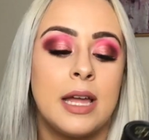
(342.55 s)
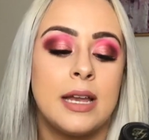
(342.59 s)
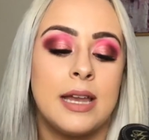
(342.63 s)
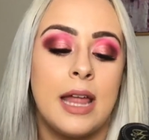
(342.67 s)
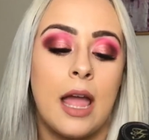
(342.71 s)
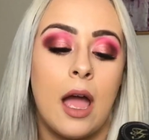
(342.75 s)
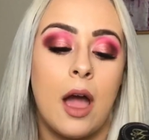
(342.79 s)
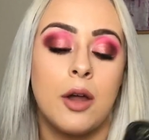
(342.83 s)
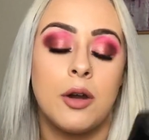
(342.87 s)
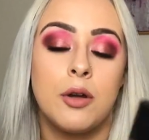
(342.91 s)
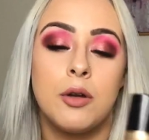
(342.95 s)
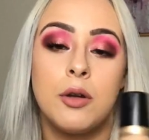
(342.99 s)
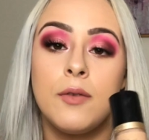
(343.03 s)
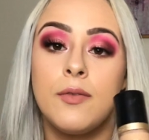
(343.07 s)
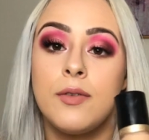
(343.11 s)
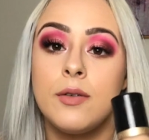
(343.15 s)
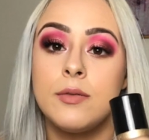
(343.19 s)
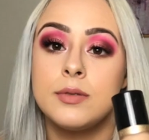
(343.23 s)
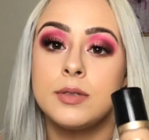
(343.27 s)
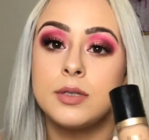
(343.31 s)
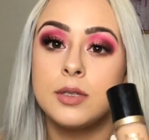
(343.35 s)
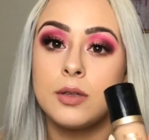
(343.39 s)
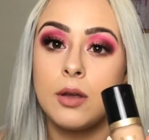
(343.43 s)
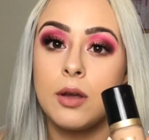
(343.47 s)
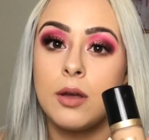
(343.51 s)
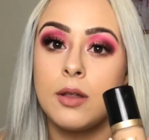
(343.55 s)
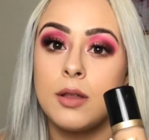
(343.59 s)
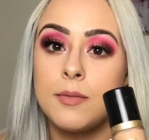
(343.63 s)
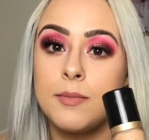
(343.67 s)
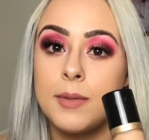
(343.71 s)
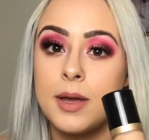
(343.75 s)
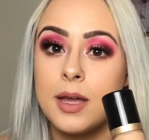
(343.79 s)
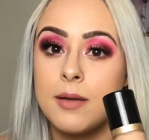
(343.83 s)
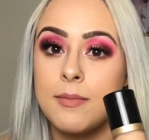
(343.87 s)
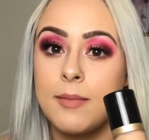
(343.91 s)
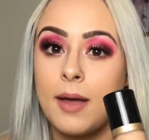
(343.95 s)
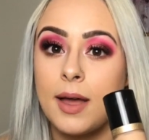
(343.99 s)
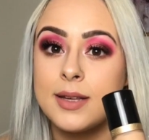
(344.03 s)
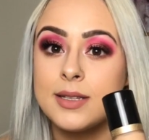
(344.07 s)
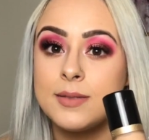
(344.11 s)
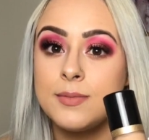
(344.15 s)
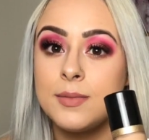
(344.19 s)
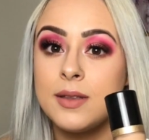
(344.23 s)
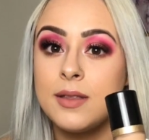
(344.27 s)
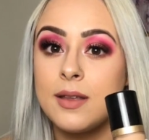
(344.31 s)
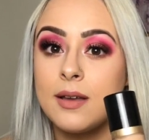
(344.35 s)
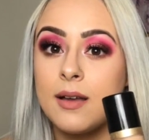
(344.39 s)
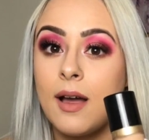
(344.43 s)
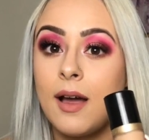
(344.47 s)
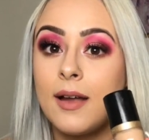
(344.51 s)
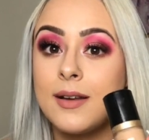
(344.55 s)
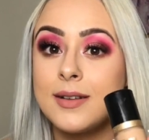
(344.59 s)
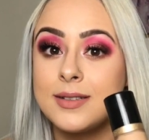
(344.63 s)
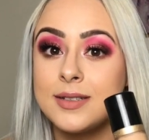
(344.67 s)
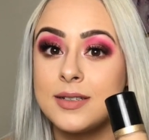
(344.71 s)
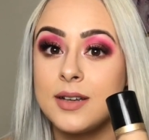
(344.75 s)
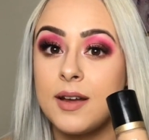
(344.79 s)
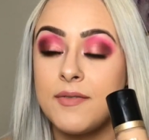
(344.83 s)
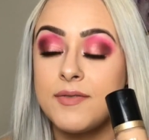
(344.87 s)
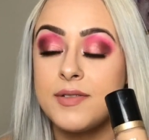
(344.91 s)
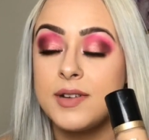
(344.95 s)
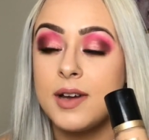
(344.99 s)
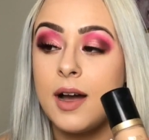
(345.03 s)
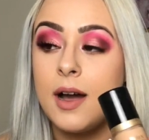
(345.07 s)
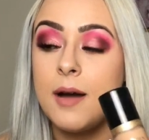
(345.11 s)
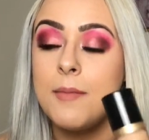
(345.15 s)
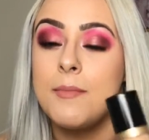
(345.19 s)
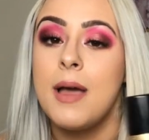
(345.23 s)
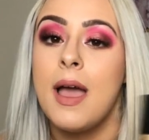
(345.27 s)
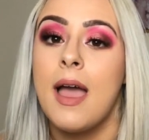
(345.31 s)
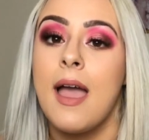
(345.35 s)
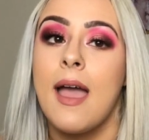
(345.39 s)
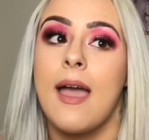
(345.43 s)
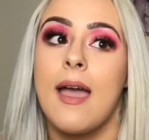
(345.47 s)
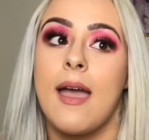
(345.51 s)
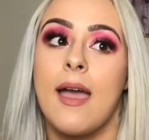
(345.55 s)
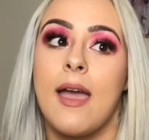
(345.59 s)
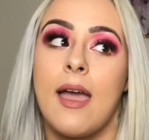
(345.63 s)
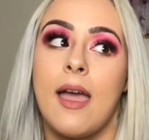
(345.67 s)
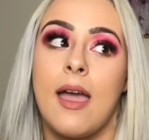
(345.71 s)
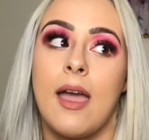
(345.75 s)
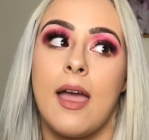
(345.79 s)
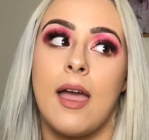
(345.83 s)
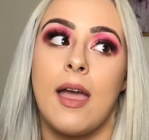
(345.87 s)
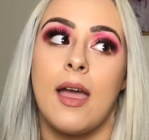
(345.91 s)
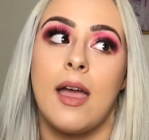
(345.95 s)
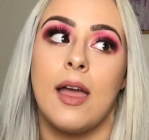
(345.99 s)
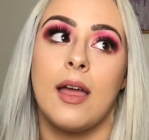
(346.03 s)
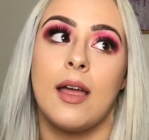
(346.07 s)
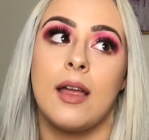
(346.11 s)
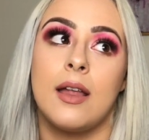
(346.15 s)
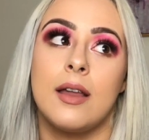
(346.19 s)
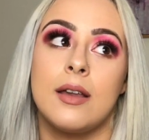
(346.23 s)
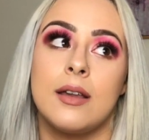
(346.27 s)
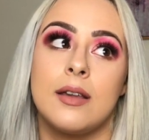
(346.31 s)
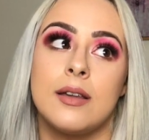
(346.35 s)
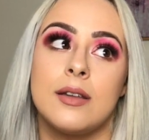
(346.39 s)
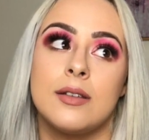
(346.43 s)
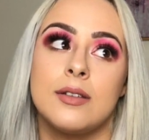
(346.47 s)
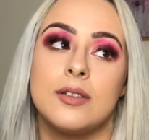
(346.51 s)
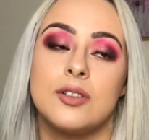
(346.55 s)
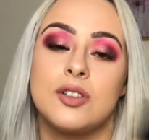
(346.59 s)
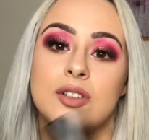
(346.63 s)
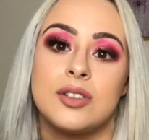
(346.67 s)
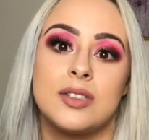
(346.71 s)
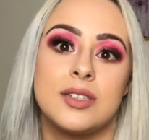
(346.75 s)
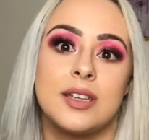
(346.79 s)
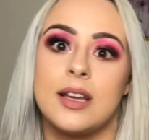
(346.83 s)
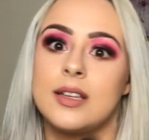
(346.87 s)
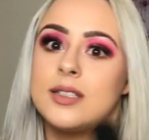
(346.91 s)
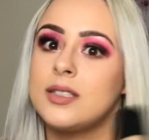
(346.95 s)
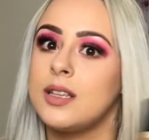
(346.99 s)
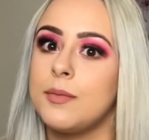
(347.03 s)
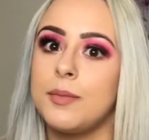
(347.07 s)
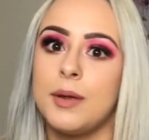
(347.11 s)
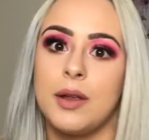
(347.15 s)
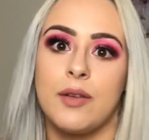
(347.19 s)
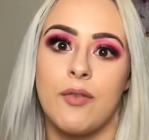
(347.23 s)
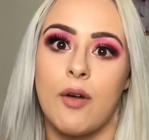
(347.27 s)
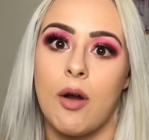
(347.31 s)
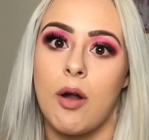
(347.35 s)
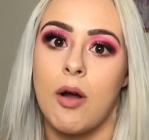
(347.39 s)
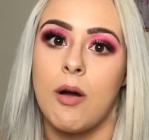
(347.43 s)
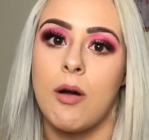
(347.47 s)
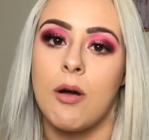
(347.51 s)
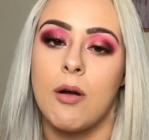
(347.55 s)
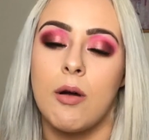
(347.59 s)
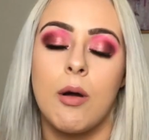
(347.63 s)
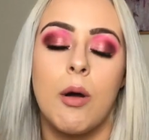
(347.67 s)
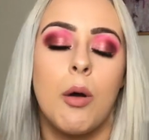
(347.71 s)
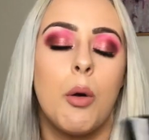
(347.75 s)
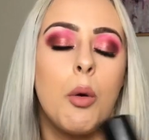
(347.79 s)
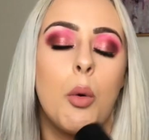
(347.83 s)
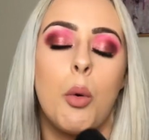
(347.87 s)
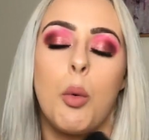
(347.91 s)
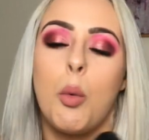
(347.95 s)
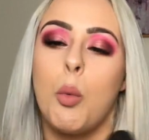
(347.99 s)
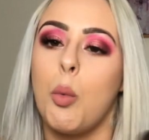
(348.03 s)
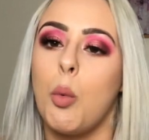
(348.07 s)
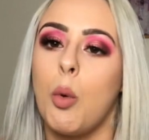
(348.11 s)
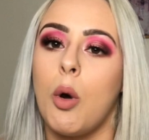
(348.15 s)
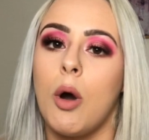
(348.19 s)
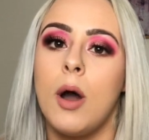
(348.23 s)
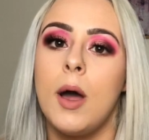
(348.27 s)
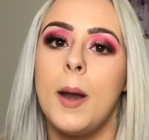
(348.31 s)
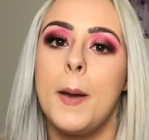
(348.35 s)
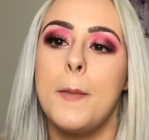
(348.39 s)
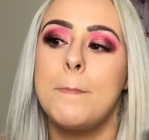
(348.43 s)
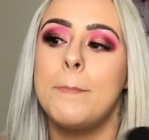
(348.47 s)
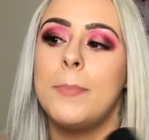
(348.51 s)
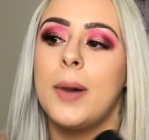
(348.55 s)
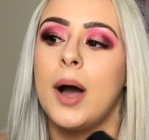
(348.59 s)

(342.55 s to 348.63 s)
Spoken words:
Now, I don't know if it was the girl at Mecca Maxima that kind of stuffed up and just tested me wrong or what,